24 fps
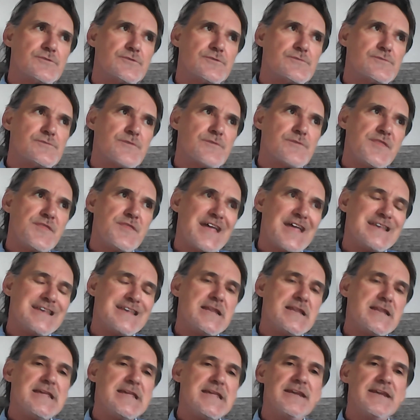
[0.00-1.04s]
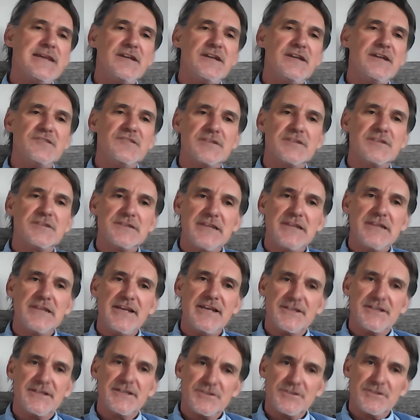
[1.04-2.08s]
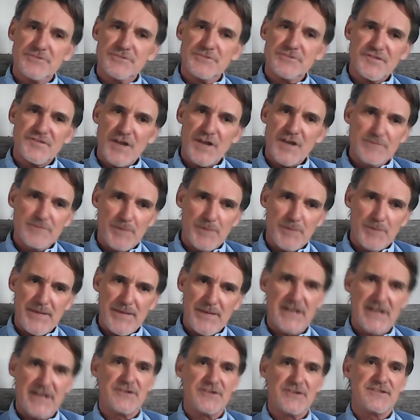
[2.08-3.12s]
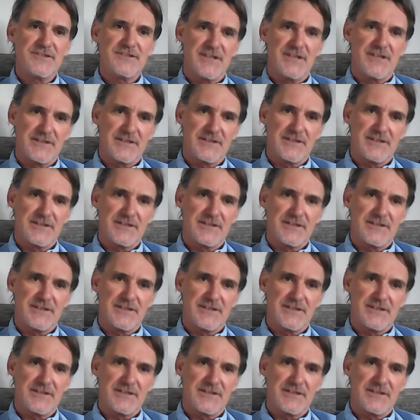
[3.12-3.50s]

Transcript: need us to lead. You were just talking about parenting.